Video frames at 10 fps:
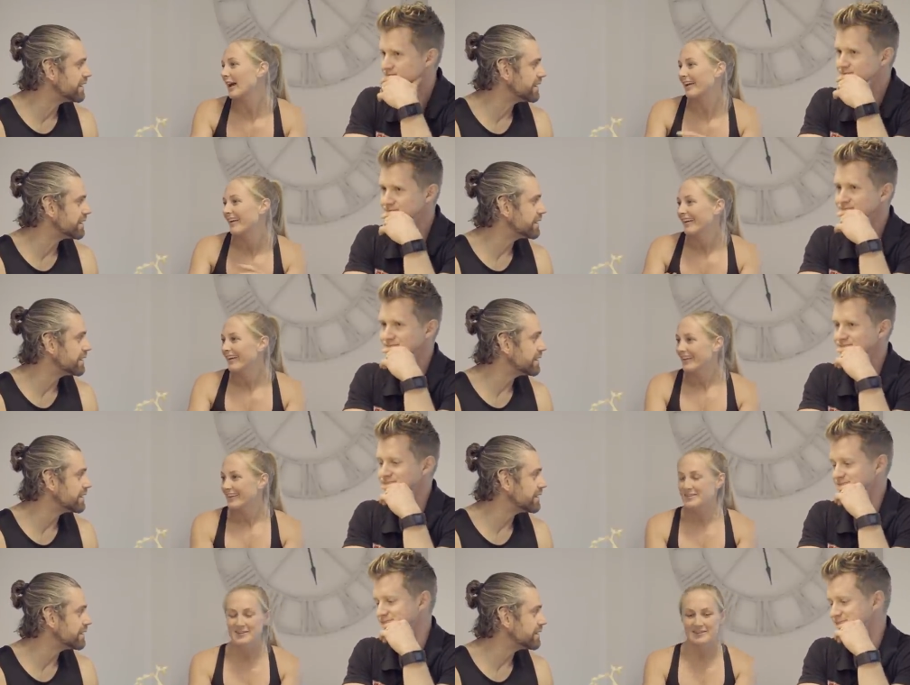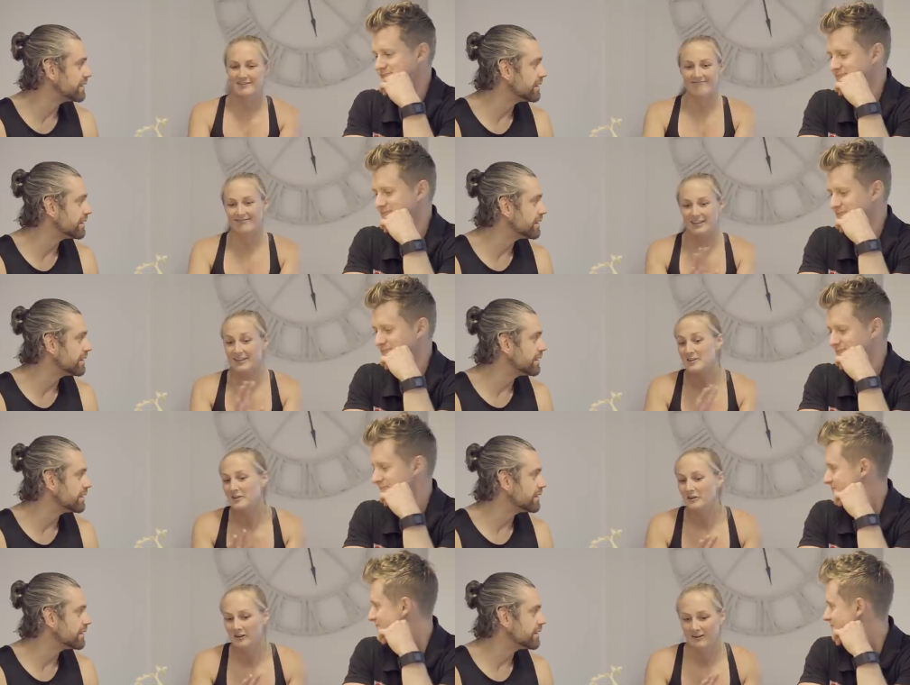Speaker 1: no yeah. like, it's just there's
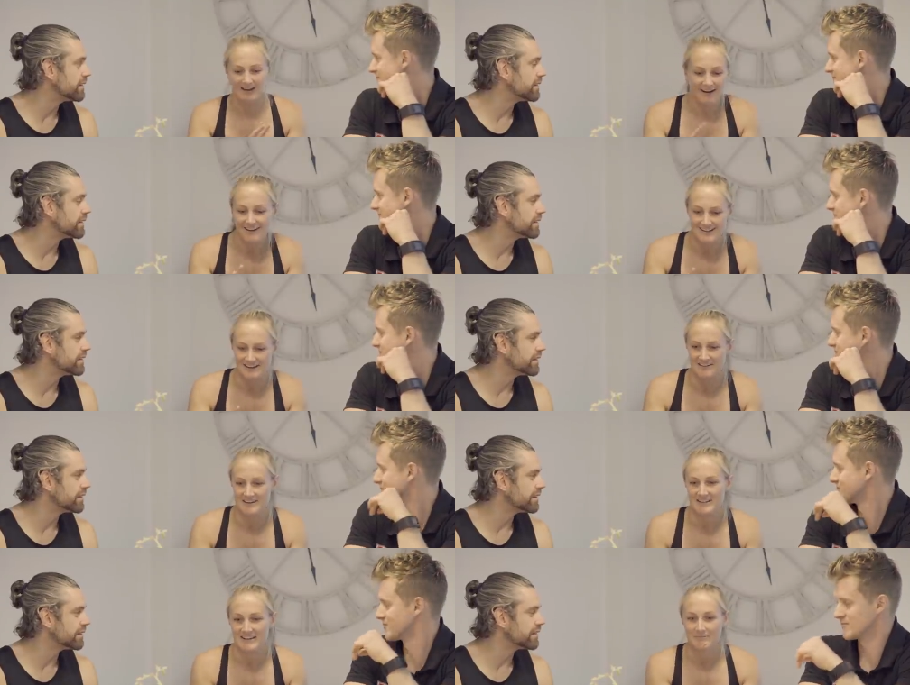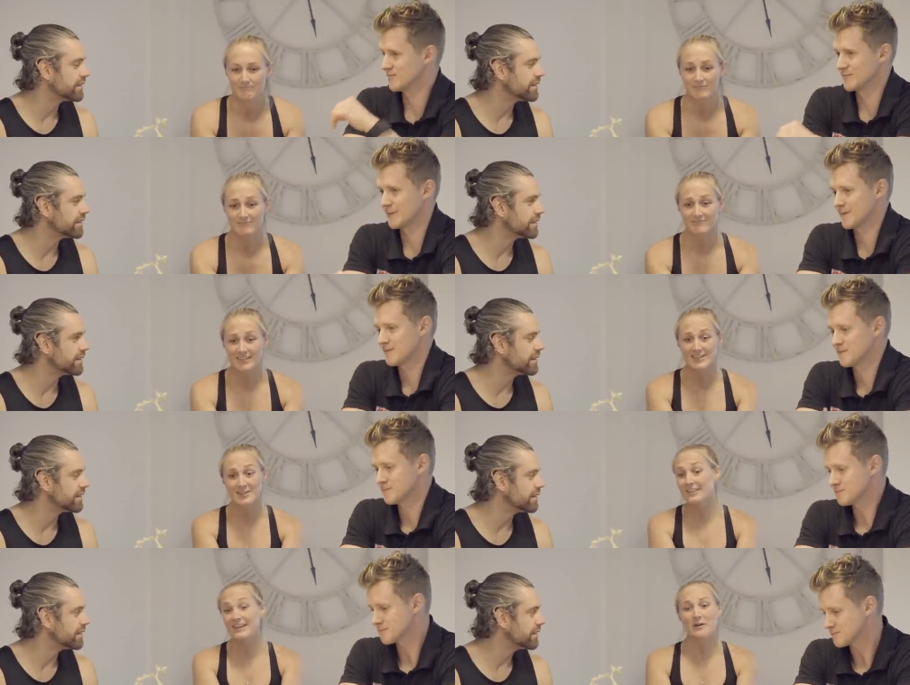no clarity or anything. Mm.
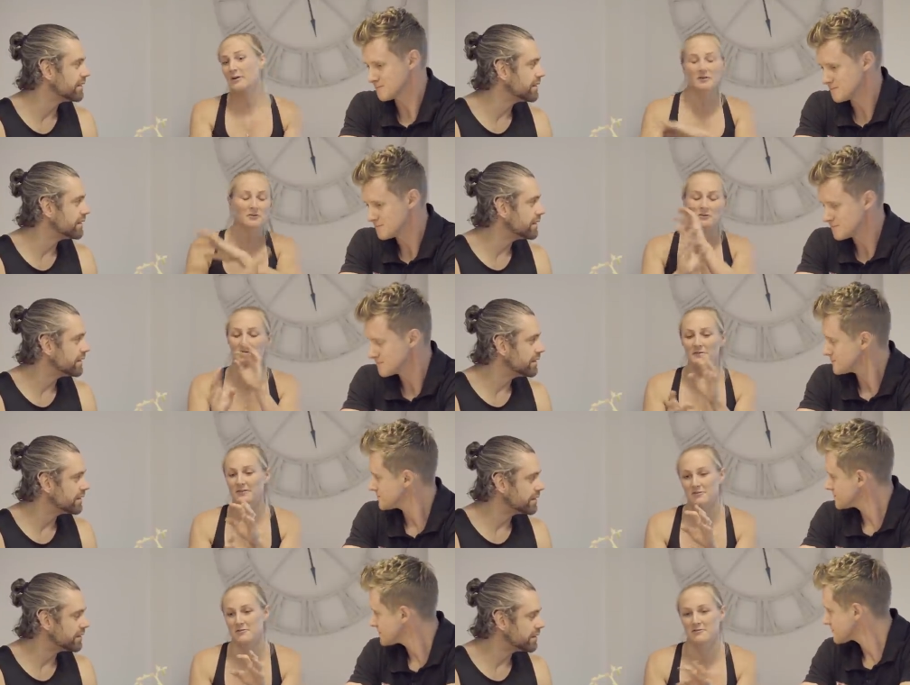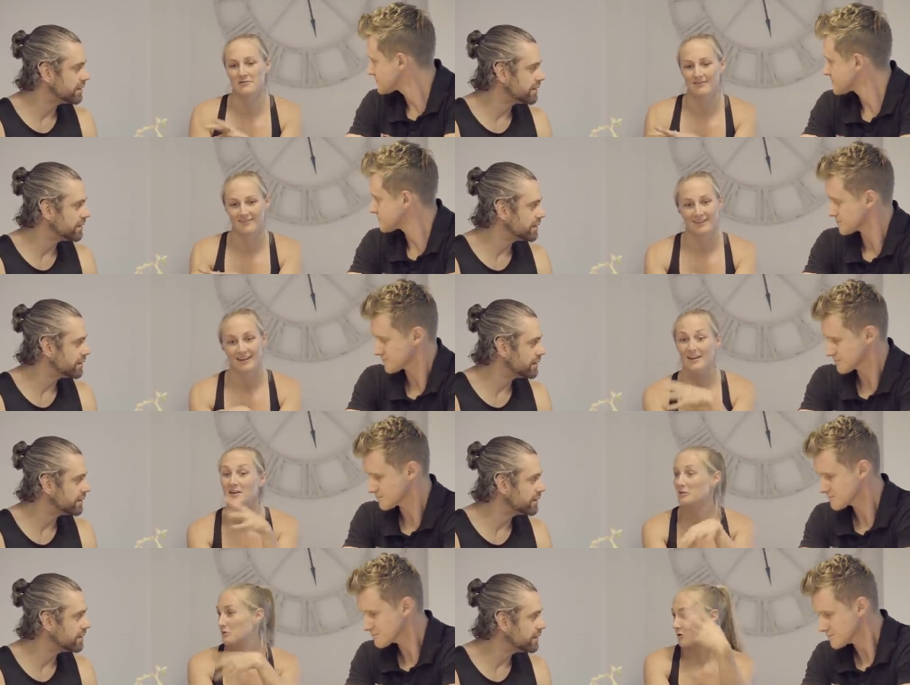So then that went all through
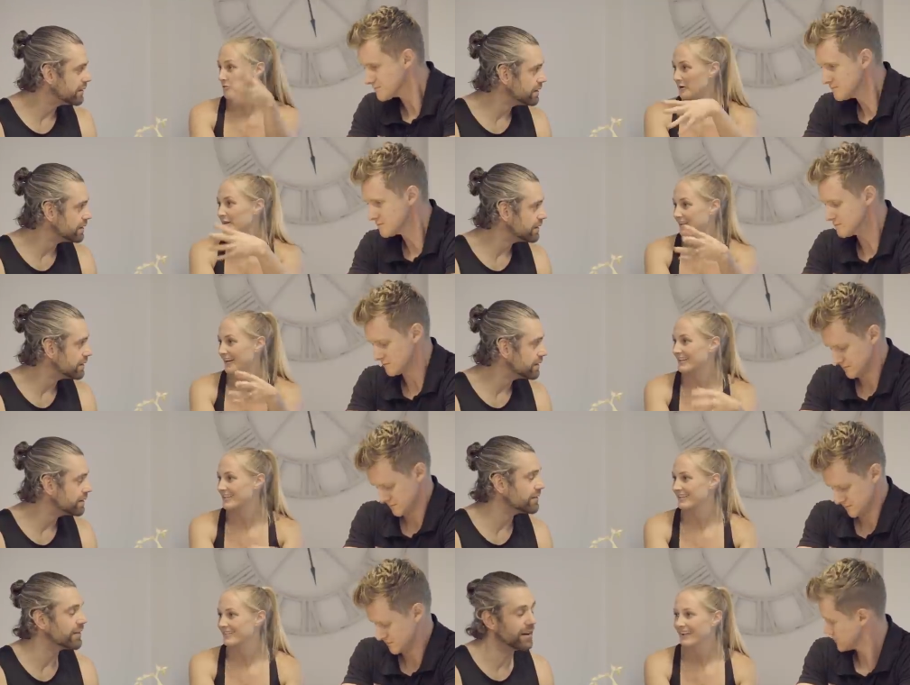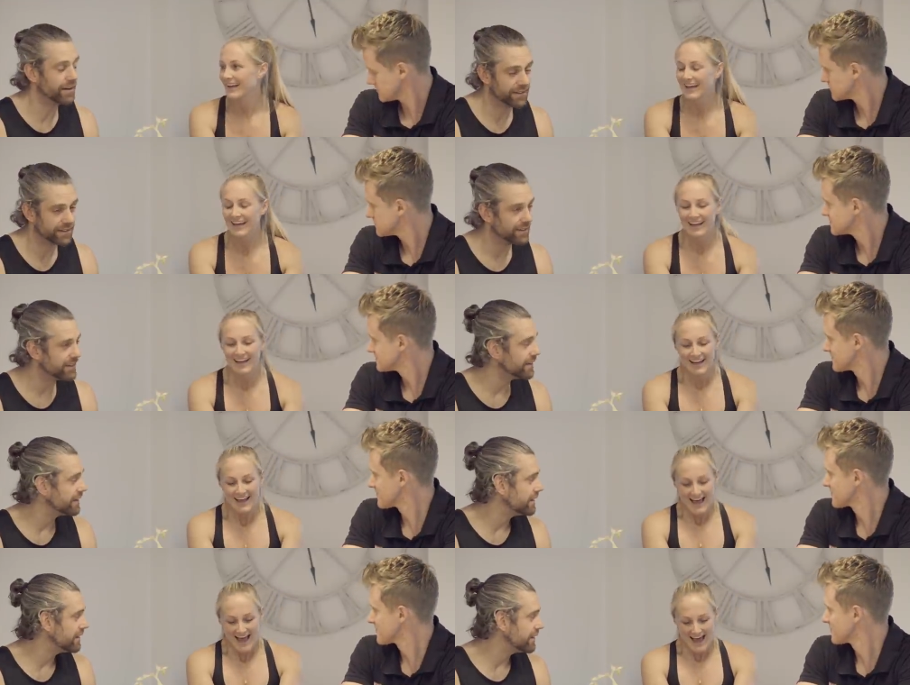another court process. Of, right.
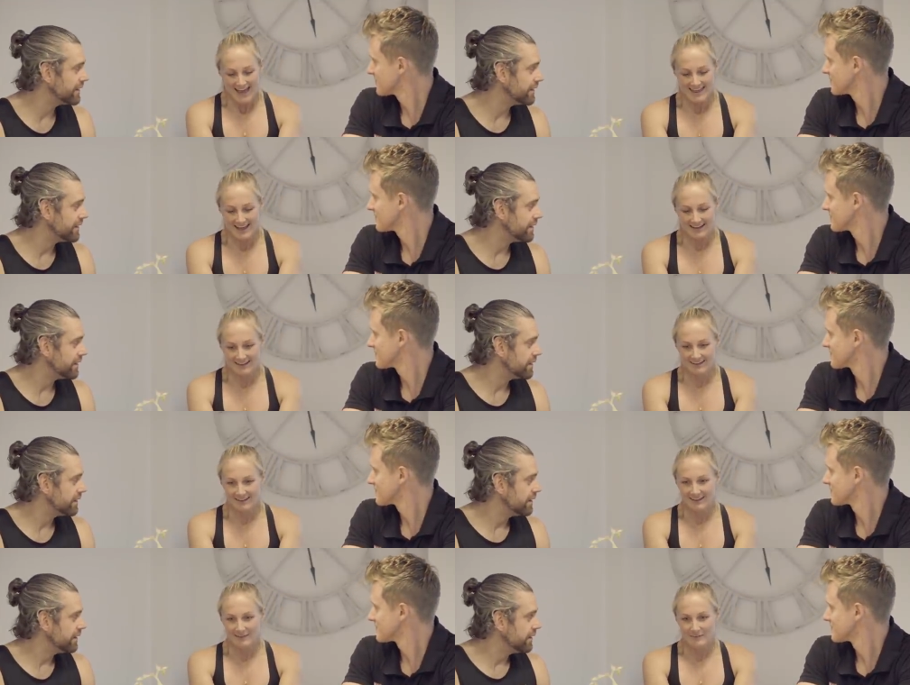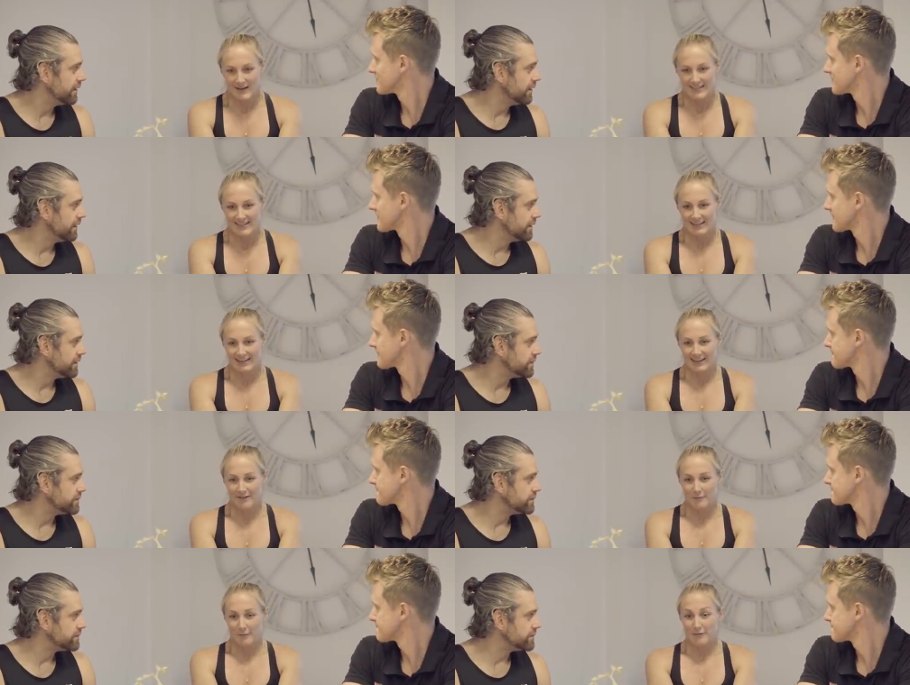And then
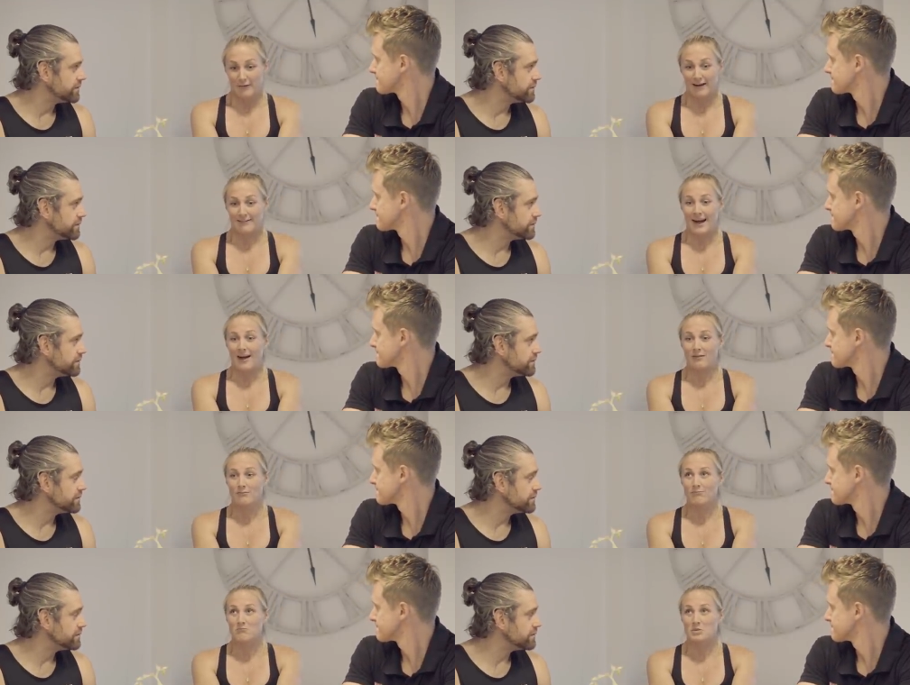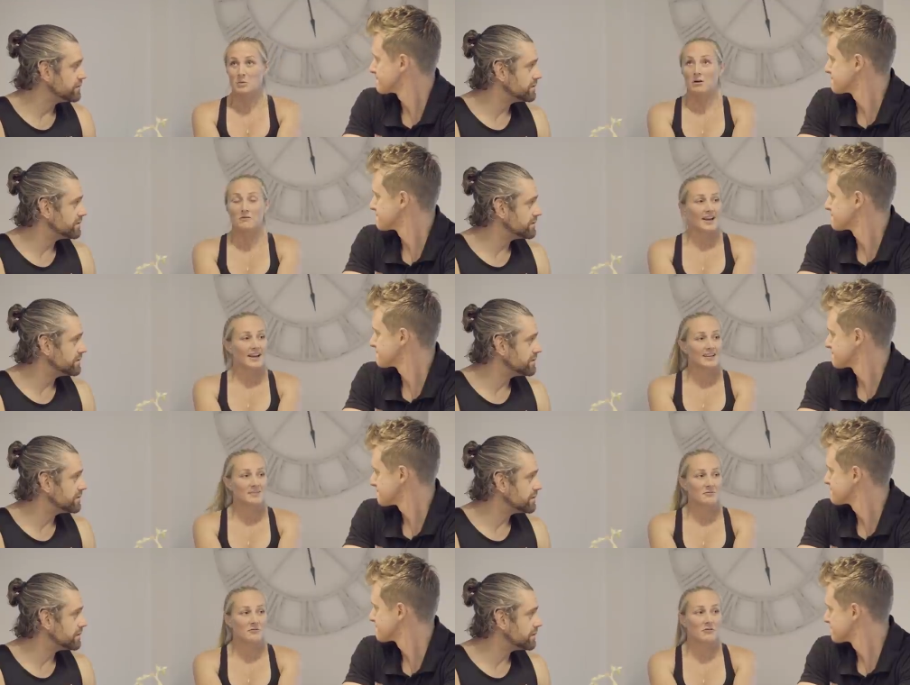basically we found out 12
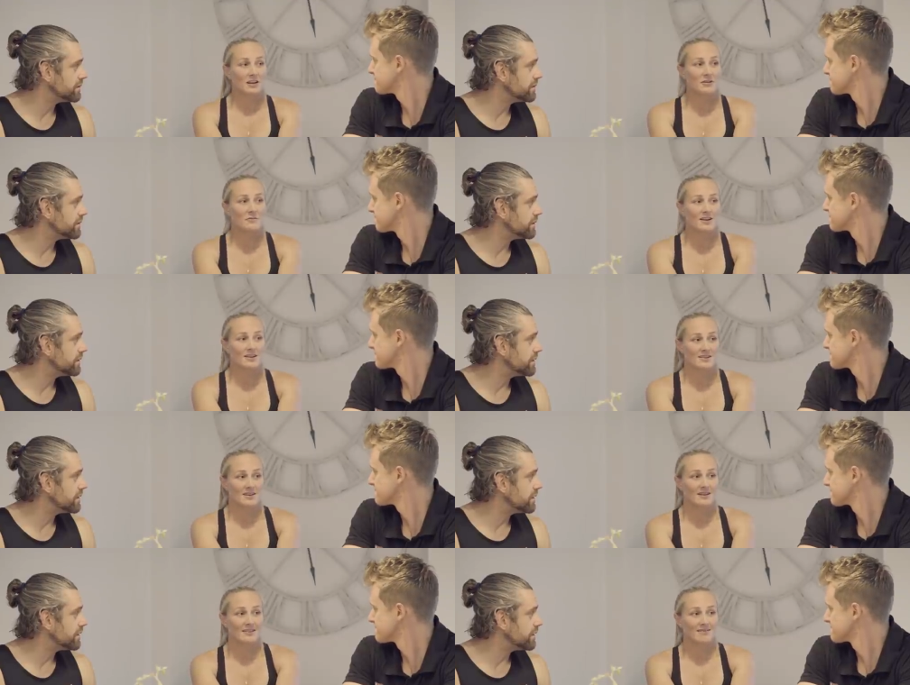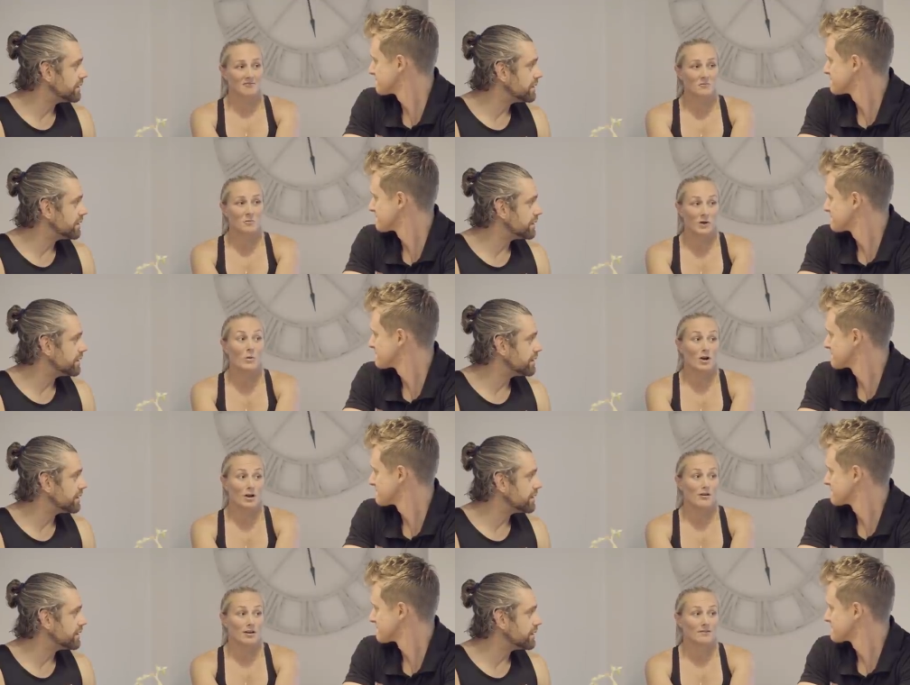days before the Olympics that we were
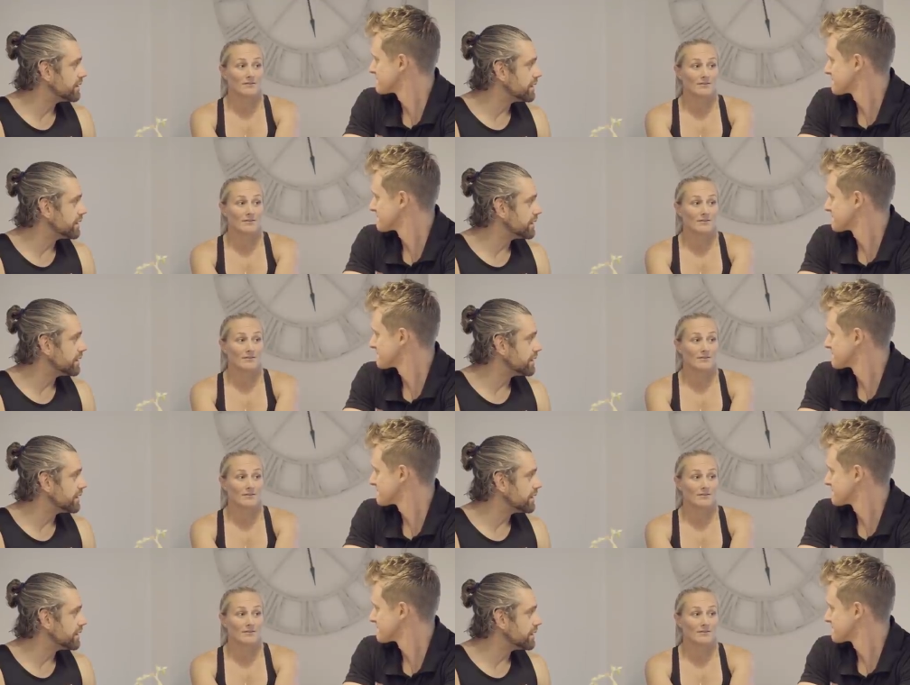going.